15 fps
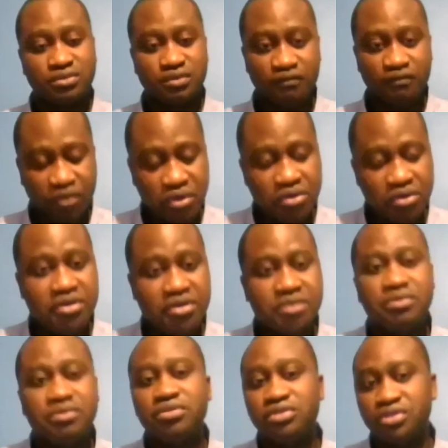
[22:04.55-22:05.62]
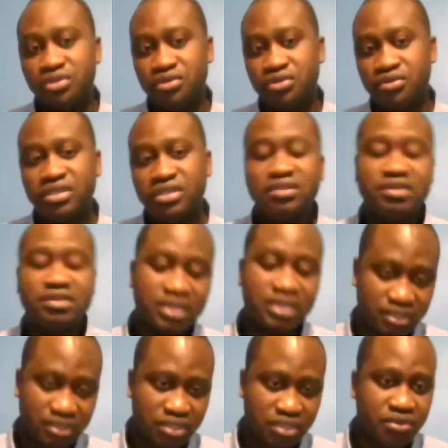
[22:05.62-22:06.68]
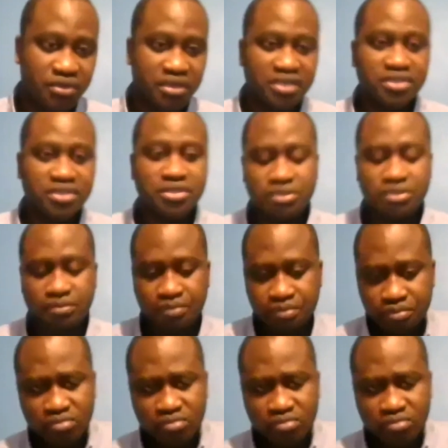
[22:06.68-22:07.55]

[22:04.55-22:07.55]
vulnerable during interrogation.